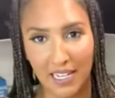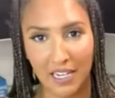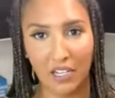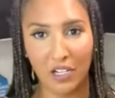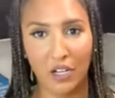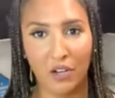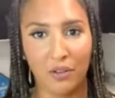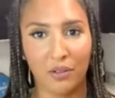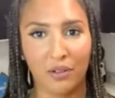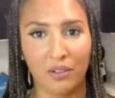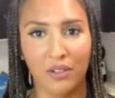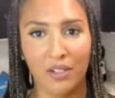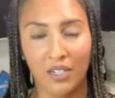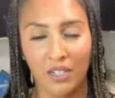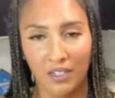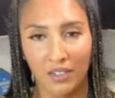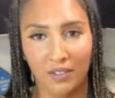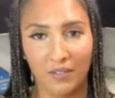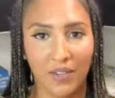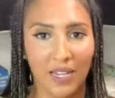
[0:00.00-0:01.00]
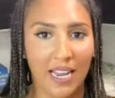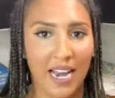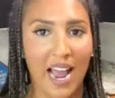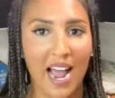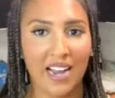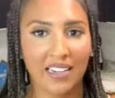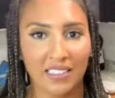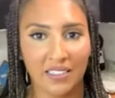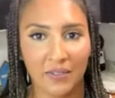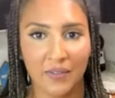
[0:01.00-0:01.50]
let alone vegan
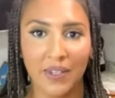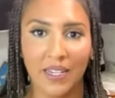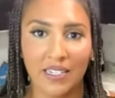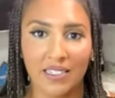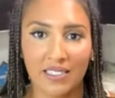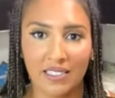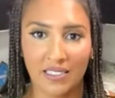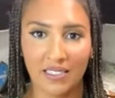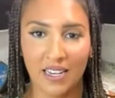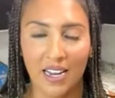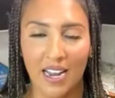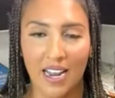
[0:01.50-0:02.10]
activists.